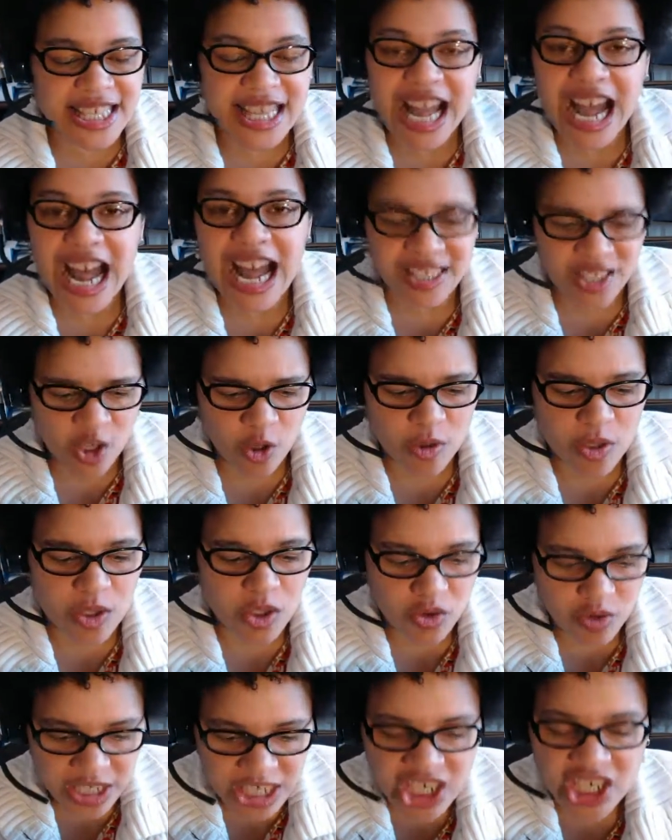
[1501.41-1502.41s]
not so
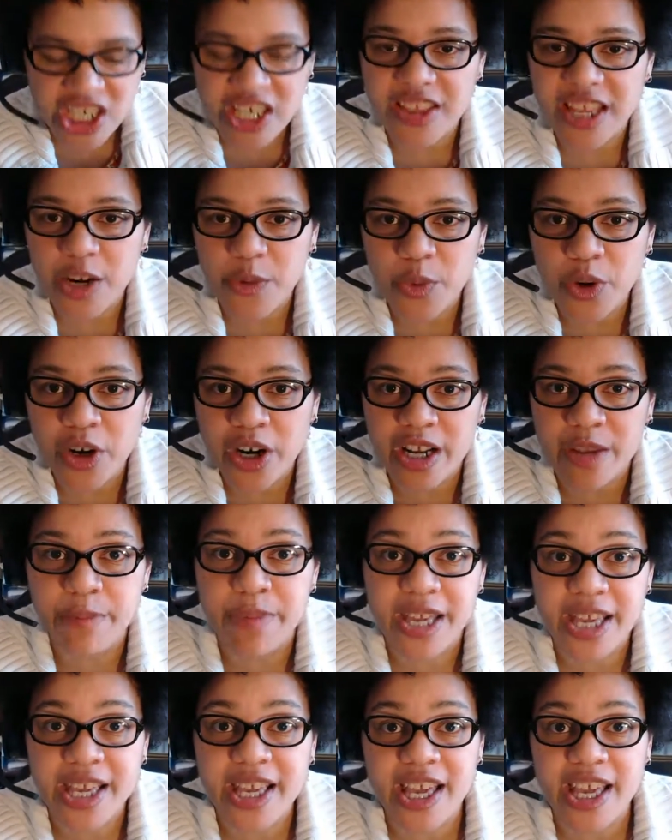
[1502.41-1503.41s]
stringent that we're going to
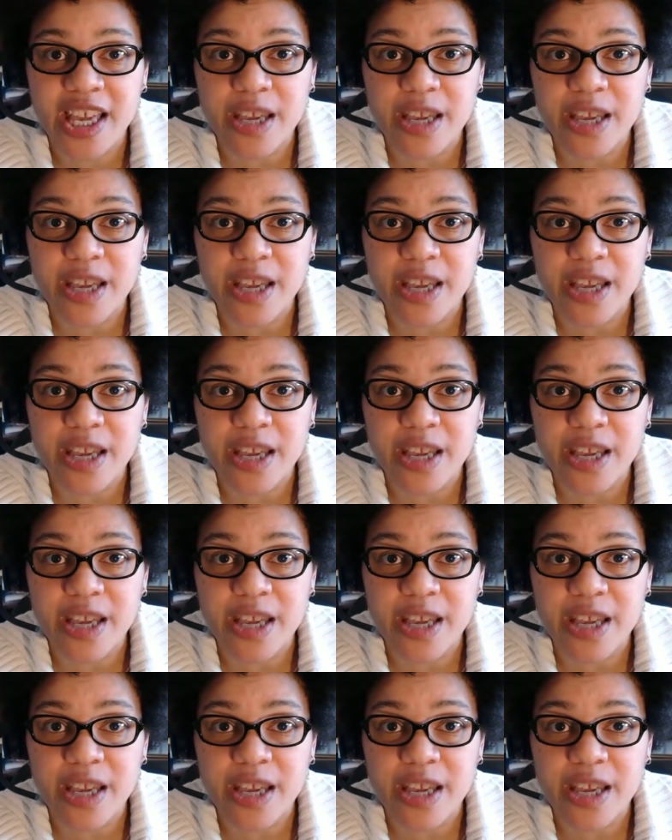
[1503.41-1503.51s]
be